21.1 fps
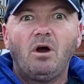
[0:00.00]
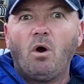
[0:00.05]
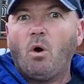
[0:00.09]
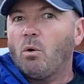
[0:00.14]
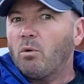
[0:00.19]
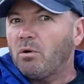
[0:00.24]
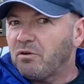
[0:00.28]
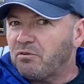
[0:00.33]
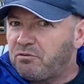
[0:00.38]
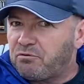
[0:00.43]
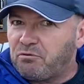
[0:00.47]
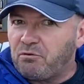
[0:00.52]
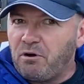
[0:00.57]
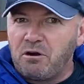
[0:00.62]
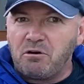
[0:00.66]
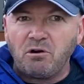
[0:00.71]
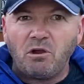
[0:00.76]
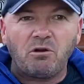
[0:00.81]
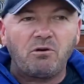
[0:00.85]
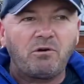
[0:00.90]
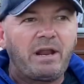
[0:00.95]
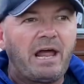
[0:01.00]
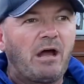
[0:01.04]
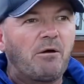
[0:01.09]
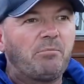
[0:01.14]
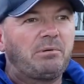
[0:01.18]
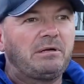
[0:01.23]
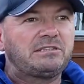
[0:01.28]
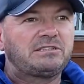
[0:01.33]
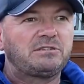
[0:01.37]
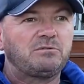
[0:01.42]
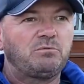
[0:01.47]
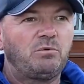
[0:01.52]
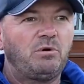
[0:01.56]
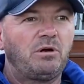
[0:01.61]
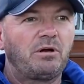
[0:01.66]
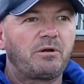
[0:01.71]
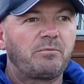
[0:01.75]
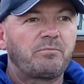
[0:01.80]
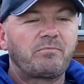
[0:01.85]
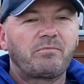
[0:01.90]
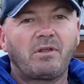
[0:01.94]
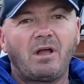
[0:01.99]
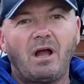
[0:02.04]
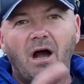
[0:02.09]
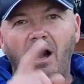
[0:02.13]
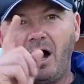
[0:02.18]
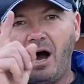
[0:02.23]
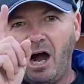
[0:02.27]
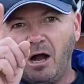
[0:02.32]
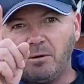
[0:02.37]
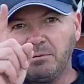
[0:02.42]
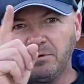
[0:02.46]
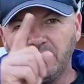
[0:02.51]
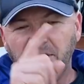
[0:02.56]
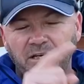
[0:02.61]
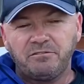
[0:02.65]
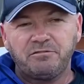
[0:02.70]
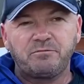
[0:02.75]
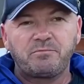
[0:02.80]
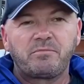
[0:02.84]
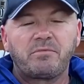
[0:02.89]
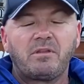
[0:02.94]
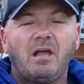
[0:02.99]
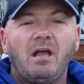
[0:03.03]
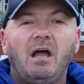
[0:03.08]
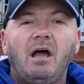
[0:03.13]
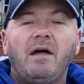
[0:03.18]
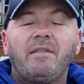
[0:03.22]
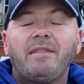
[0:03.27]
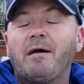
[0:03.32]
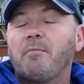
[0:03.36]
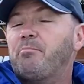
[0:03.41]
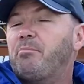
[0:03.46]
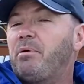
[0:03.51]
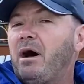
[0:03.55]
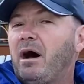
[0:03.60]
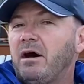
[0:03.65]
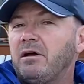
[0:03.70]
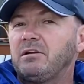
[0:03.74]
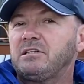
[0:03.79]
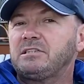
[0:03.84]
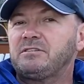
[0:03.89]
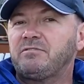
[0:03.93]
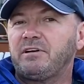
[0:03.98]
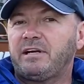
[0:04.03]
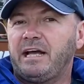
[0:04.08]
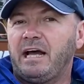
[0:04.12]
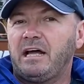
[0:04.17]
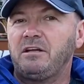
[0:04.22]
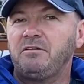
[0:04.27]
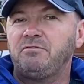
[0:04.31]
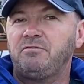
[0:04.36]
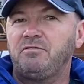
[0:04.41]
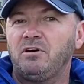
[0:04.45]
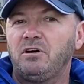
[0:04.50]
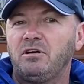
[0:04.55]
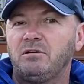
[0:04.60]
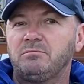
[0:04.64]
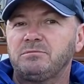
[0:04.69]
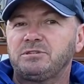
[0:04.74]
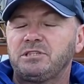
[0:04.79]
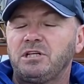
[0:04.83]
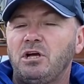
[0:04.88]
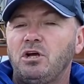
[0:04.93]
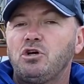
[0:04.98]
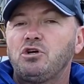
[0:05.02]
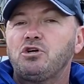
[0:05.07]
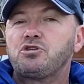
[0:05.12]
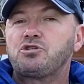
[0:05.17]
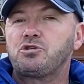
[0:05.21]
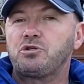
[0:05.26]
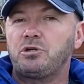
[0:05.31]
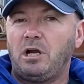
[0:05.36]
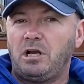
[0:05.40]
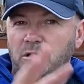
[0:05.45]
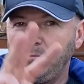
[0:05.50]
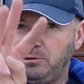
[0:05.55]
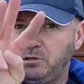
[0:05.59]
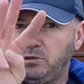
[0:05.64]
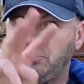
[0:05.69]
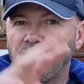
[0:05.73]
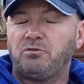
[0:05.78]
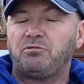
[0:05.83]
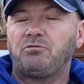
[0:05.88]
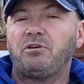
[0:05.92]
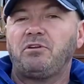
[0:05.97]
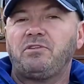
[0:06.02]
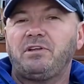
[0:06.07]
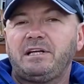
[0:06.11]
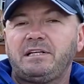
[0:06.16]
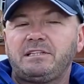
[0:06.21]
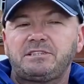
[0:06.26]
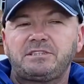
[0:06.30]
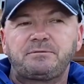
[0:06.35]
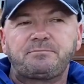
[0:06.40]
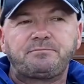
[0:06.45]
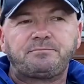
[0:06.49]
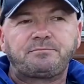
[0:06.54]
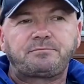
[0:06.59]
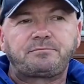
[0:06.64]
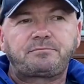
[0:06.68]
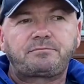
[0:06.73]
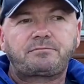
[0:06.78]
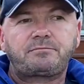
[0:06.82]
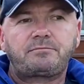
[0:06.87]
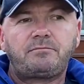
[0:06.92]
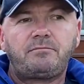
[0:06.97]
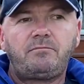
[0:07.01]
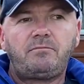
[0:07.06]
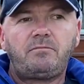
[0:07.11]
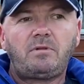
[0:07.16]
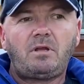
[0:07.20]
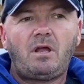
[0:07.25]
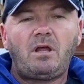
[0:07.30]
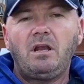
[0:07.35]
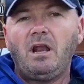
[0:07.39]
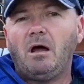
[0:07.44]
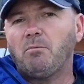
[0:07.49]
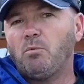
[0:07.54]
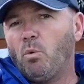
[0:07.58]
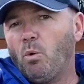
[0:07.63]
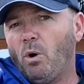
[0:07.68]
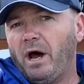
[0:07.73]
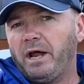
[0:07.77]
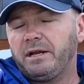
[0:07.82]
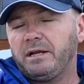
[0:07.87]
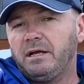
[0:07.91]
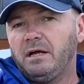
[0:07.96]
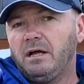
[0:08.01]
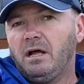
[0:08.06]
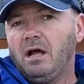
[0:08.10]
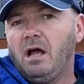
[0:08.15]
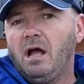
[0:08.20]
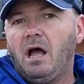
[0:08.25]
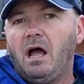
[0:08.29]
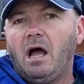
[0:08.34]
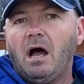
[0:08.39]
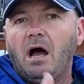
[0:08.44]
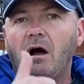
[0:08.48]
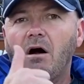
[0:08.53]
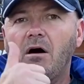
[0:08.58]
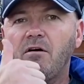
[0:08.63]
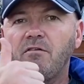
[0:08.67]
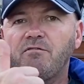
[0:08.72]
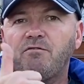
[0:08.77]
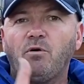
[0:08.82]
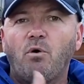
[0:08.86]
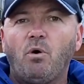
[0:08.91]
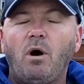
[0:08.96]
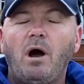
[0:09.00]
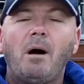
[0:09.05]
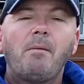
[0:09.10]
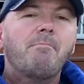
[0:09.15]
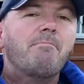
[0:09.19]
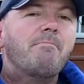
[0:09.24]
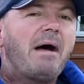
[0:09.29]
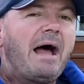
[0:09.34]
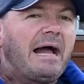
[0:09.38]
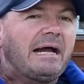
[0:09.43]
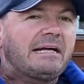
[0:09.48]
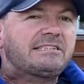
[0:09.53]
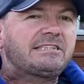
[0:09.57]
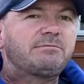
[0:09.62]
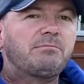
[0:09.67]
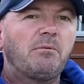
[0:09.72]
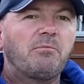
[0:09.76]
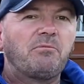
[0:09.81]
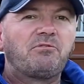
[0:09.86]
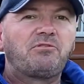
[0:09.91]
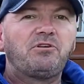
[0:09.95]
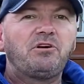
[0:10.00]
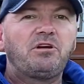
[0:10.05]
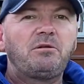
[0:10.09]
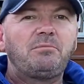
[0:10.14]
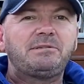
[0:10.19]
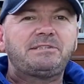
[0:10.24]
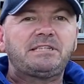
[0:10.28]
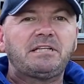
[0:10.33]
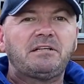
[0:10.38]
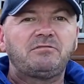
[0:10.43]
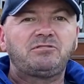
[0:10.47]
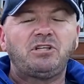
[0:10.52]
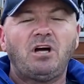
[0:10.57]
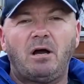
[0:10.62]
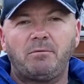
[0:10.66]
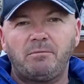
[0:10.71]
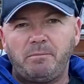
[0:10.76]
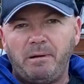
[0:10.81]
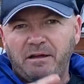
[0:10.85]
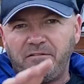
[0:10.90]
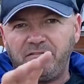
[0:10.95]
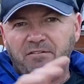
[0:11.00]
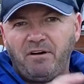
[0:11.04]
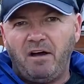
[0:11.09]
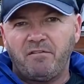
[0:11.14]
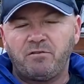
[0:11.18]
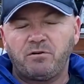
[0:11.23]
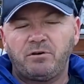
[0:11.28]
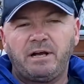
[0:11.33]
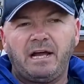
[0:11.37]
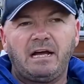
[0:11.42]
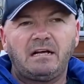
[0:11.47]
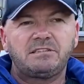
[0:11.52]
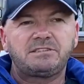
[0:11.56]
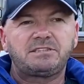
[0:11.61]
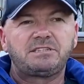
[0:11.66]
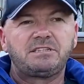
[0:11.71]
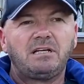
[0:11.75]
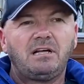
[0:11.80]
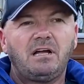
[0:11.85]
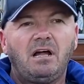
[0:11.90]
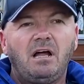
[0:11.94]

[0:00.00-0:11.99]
or a $300 an hour piece of work. I believe that partners of accounting firms should only be doing three things. Number one, for a maximum 30% of time, about 500 hours.